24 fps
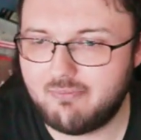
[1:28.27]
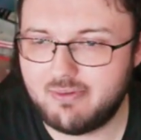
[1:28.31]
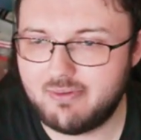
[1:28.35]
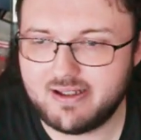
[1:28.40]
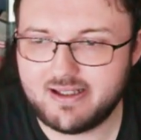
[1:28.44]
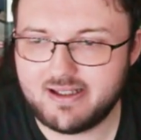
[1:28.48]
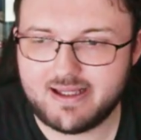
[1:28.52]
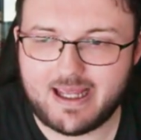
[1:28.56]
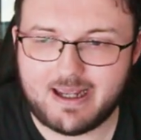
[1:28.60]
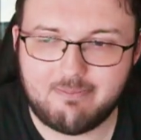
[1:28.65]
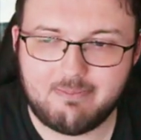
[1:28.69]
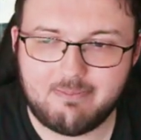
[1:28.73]
What
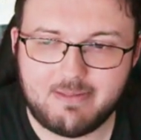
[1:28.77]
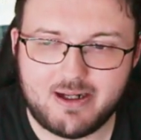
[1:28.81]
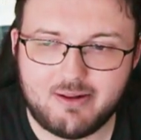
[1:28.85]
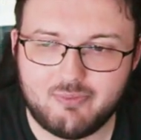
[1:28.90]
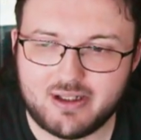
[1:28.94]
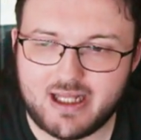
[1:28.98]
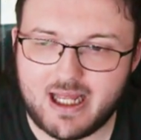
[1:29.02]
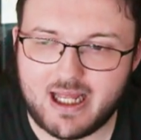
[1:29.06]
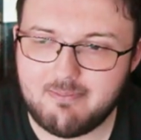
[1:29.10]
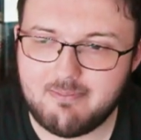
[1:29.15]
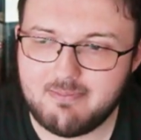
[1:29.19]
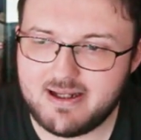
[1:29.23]
does that mean? Well,
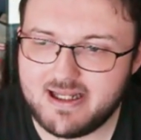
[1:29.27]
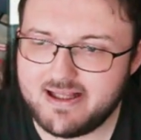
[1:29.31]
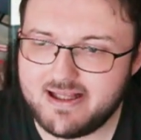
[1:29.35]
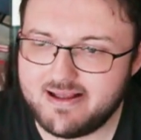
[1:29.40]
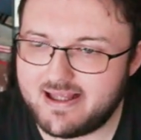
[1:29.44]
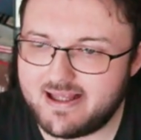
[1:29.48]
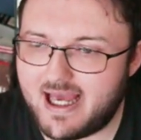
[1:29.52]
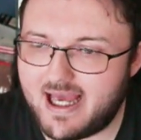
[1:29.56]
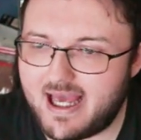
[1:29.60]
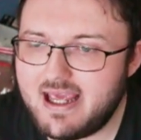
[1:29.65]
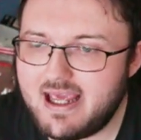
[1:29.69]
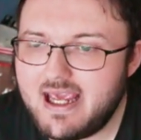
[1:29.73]
that means
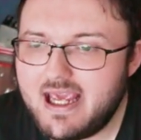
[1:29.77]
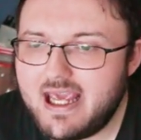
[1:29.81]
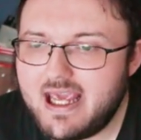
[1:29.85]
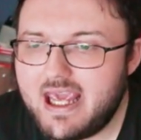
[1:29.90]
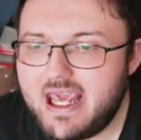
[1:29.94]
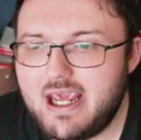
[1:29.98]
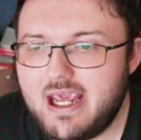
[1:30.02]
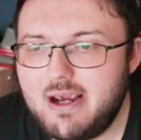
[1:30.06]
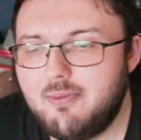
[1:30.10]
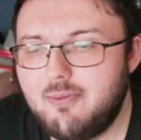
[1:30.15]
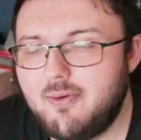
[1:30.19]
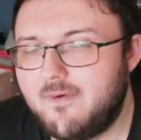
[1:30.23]
that
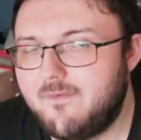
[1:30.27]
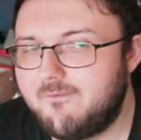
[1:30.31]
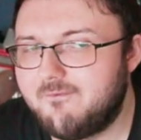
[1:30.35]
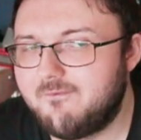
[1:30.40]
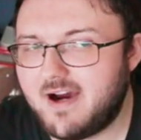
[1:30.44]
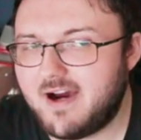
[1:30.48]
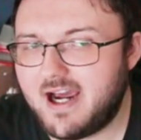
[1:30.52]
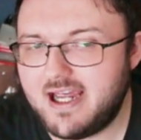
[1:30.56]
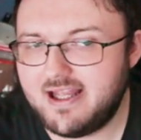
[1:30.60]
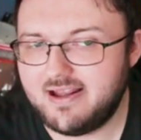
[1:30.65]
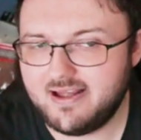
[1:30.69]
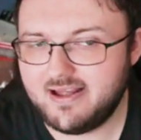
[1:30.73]
it will
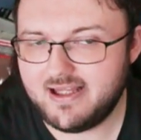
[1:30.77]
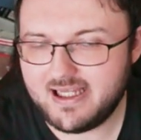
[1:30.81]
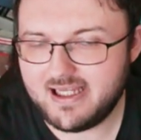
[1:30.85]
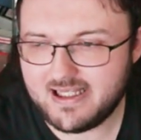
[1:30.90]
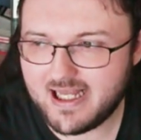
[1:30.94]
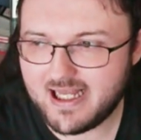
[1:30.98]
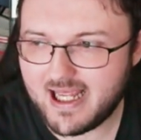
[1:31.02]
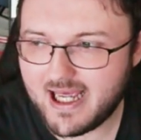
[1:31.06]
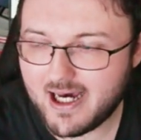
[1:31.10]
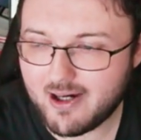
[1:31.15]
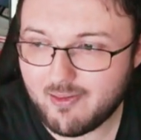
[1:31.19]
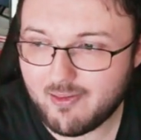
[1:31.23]
finally
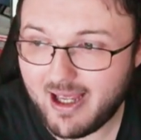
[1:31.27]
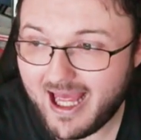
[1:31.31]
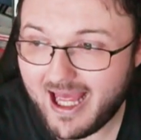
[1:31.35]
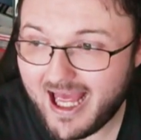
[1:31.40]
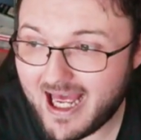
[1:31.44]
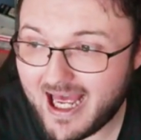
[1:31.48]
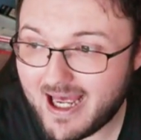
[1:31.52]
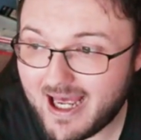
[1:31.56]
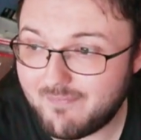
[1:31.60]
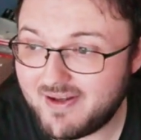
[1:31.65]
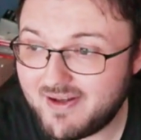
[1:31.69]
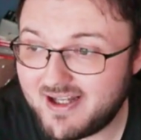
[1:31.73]
now
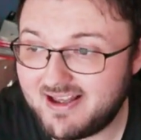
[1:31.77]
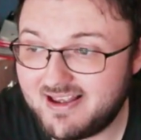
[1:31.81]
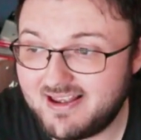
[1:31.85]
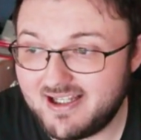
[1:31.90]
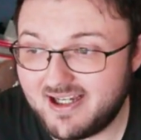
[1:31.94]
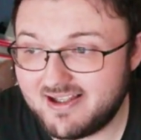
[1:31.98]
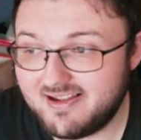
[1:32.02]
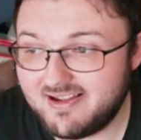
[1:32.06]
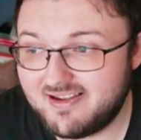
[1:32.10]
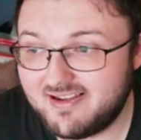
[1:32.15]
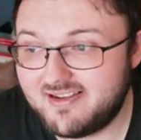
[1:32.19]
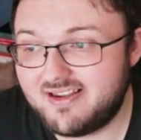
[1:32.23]
have
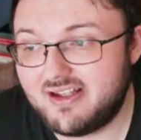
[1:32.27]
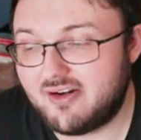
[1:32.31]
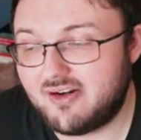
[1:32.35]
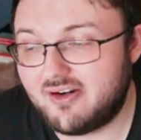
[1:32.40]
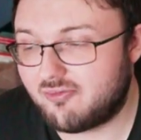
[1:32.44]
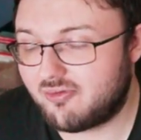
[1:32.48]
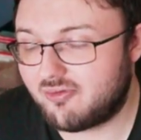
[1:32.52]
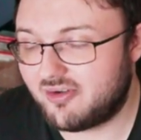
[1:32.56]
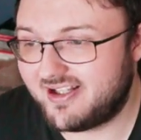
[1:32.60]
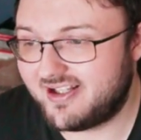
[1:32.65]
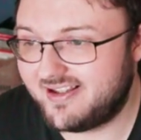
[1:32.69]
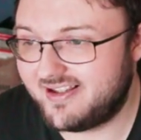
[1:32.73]
dust
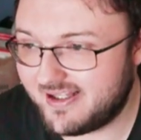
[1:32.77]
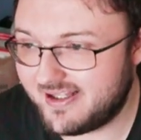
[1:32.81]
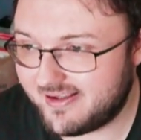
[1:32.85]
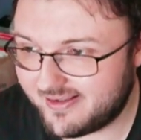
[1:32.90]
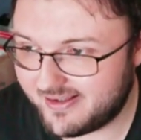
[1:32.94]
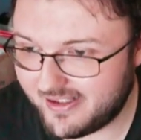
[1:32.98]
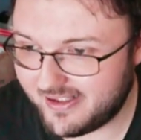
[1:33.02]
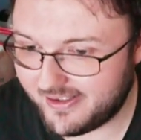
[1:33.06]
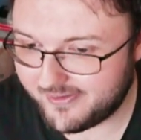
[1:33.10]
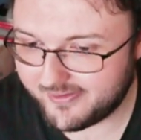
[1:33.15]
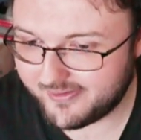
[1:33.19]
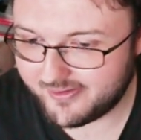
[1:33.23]

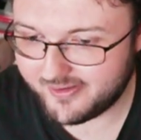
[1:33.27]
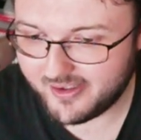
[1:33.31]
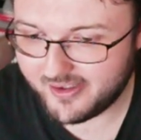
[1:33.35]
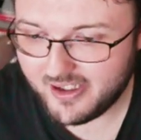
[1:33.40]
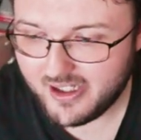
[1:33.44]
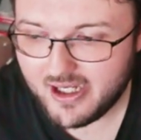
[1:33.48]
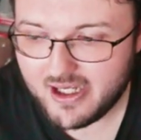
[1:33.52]
resistance.